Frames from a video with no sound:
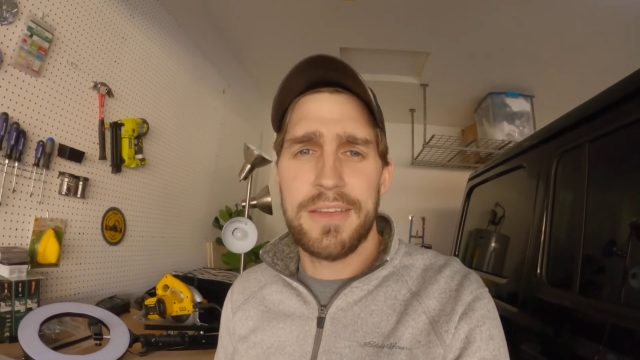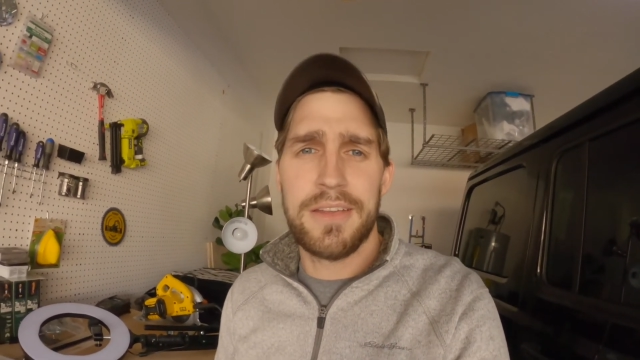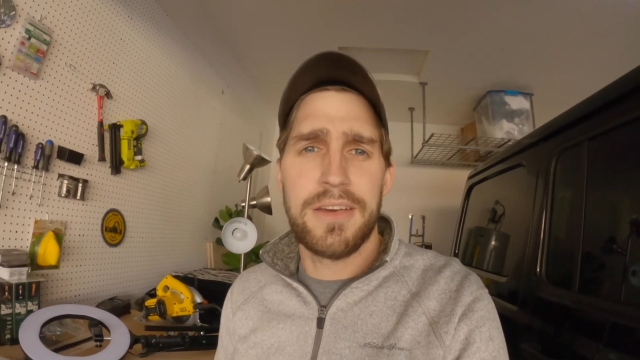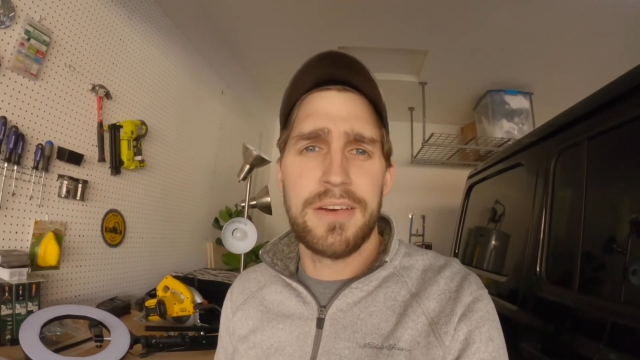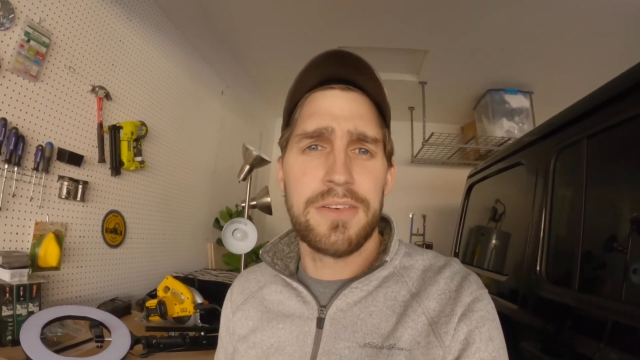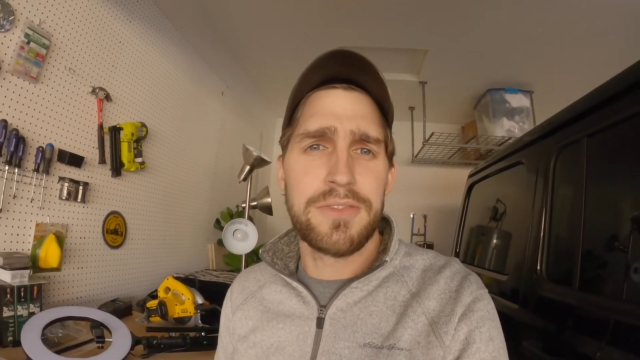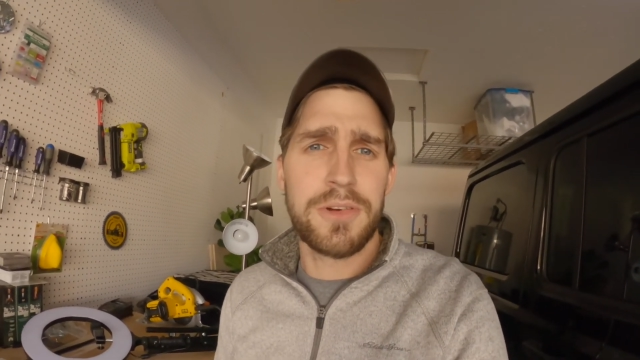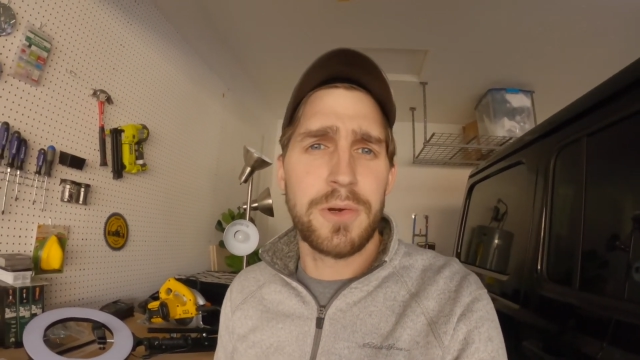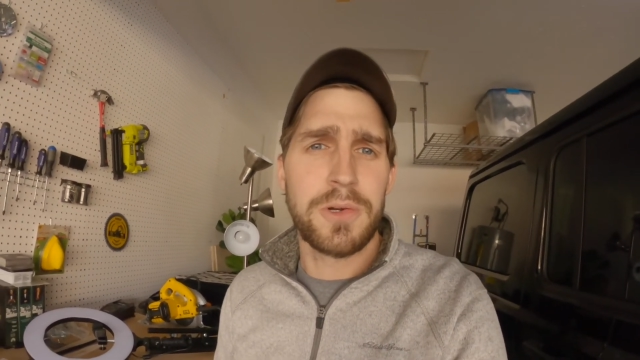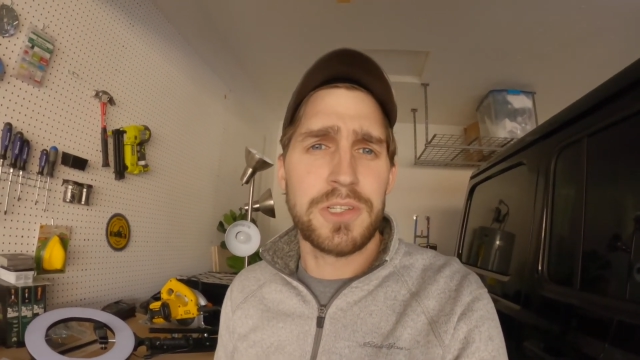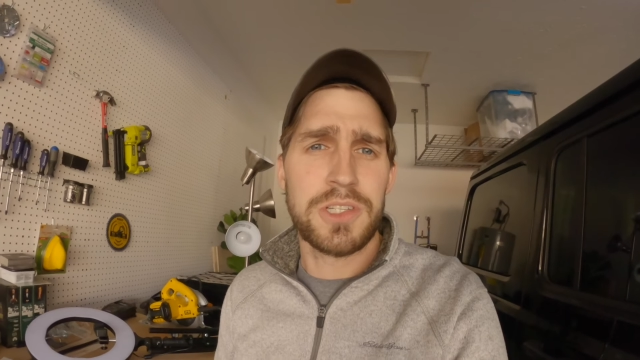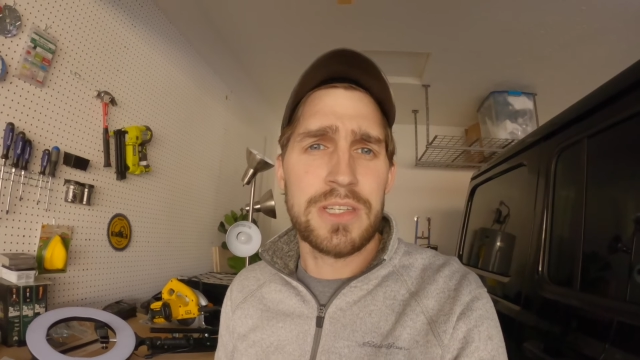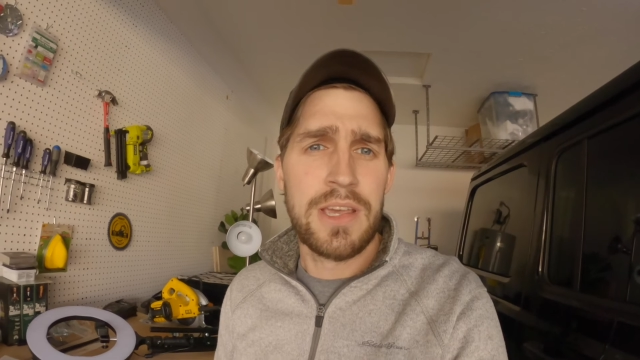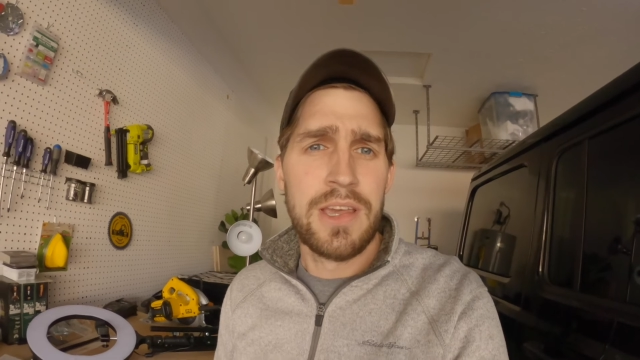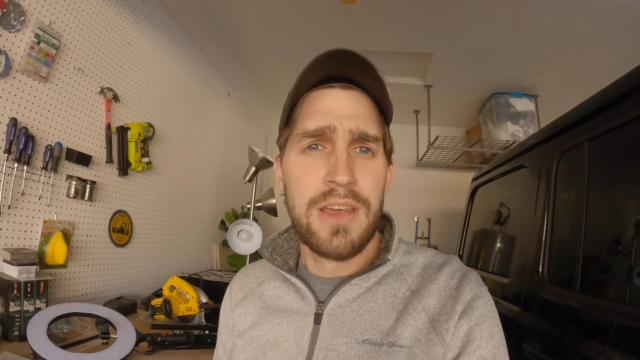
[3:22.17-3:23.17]
You know, of
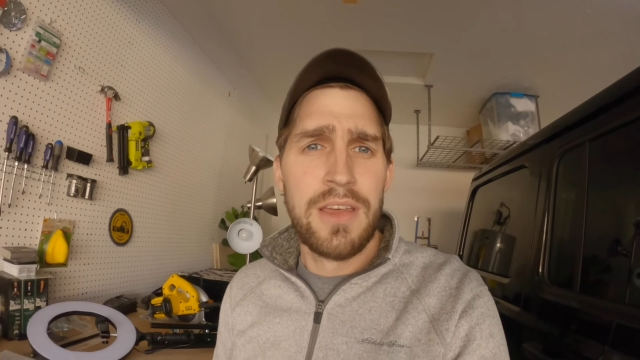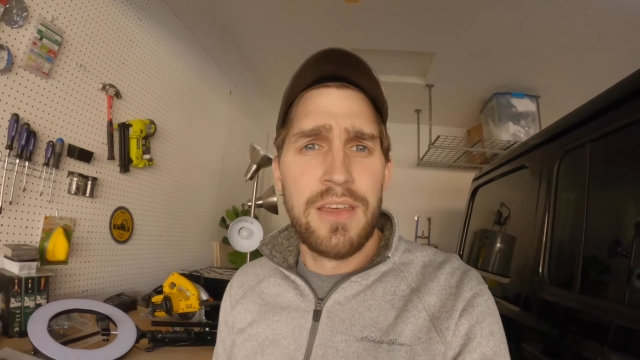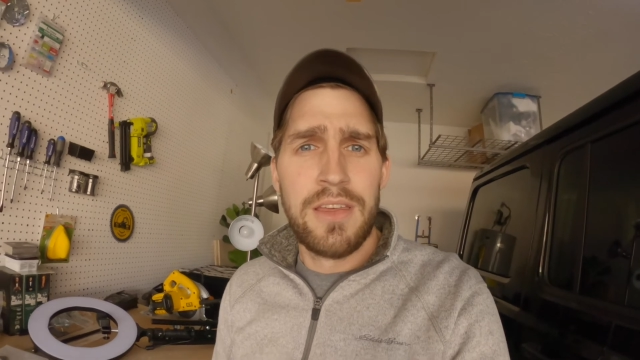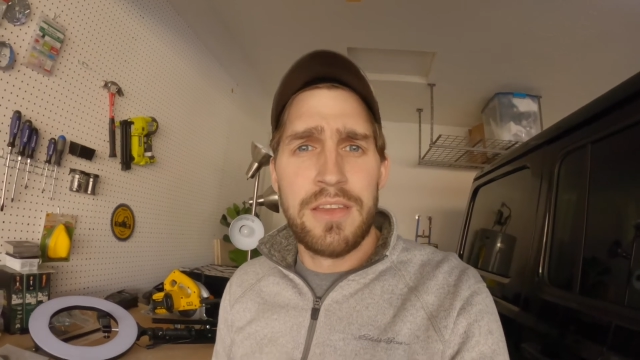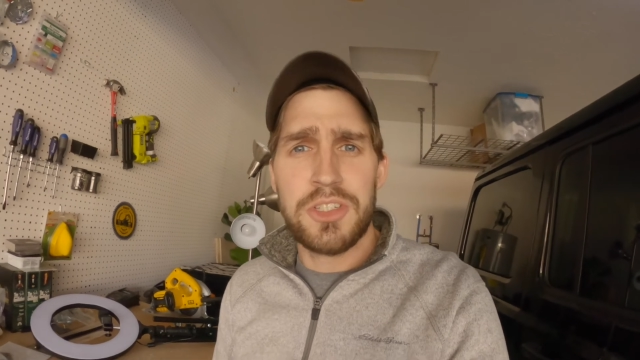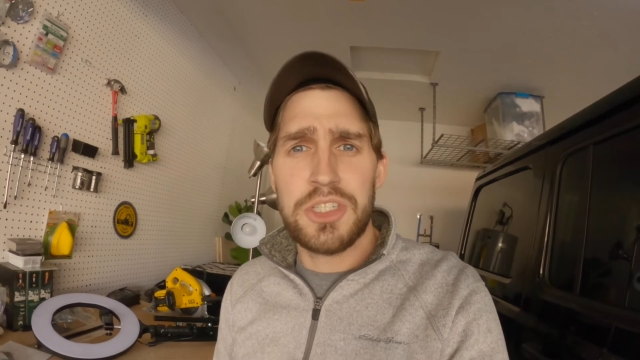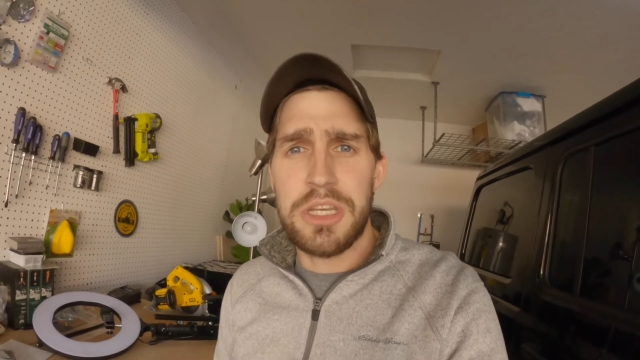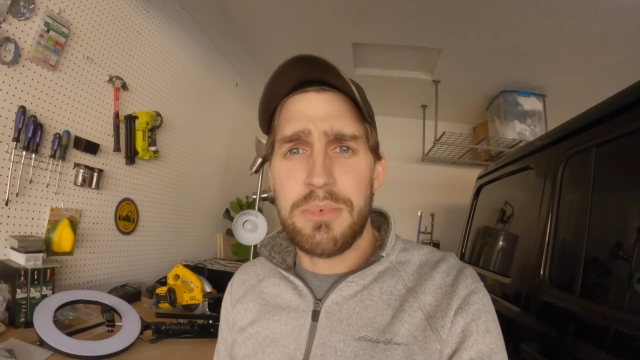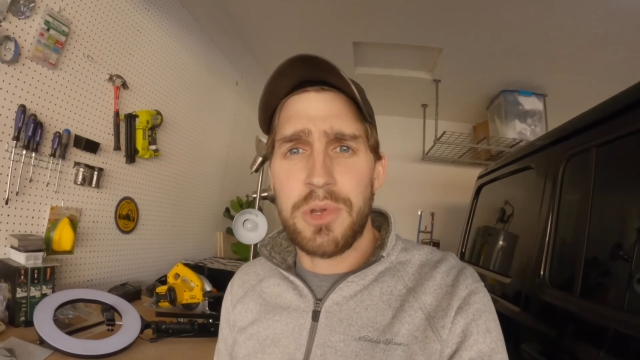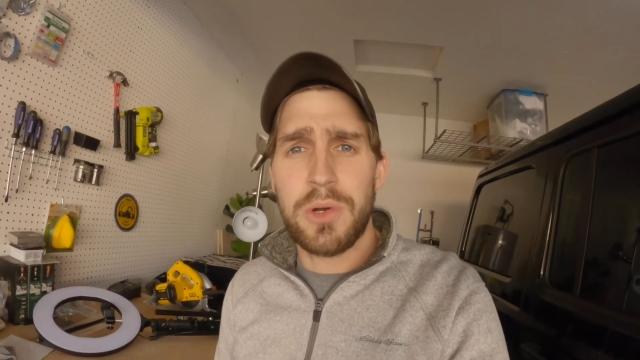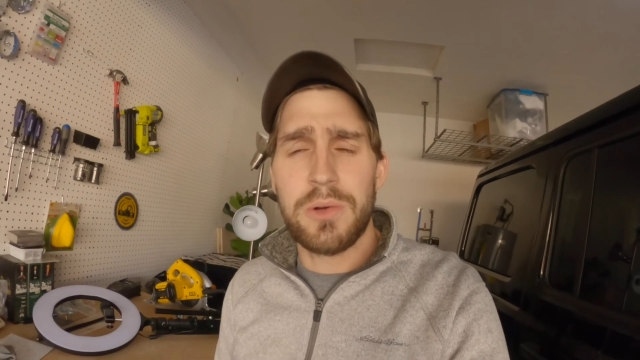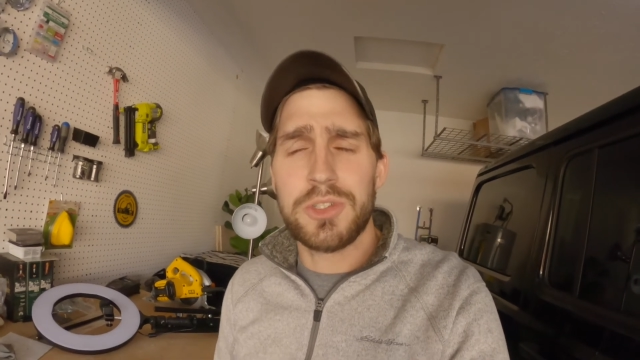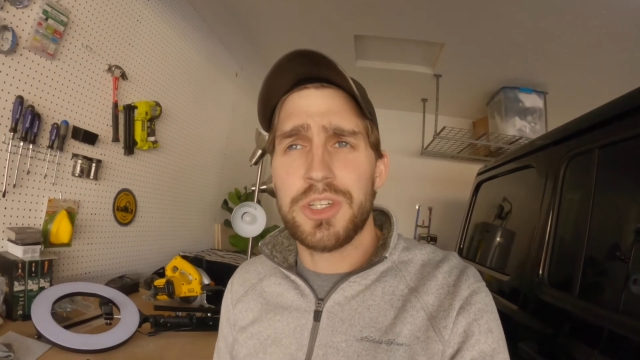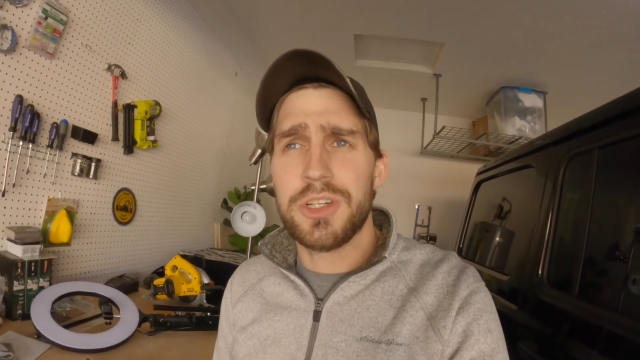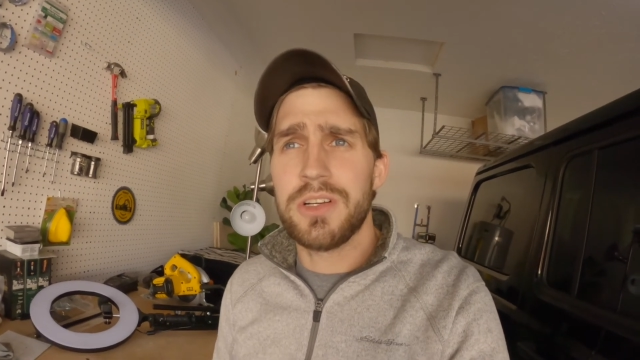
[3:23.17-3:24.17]
course, Jeep
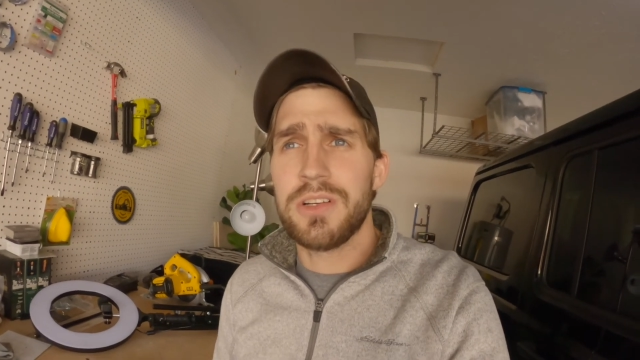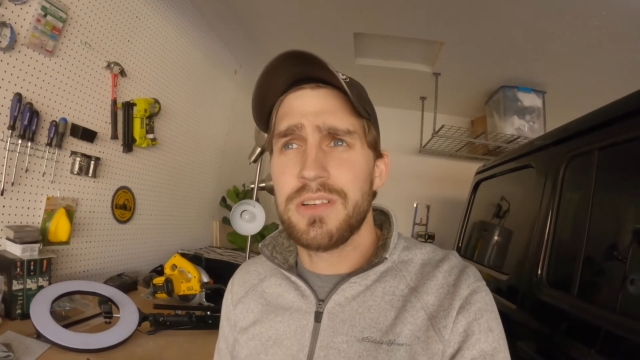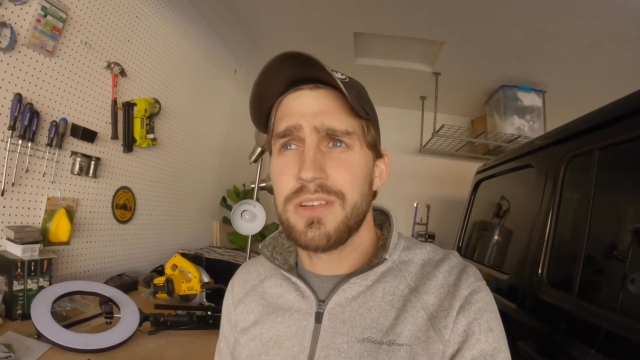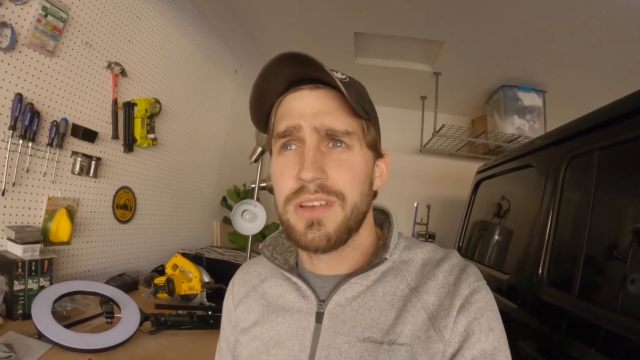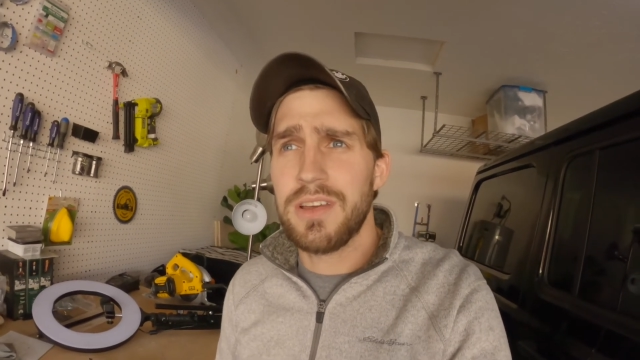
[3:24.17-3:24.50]
culture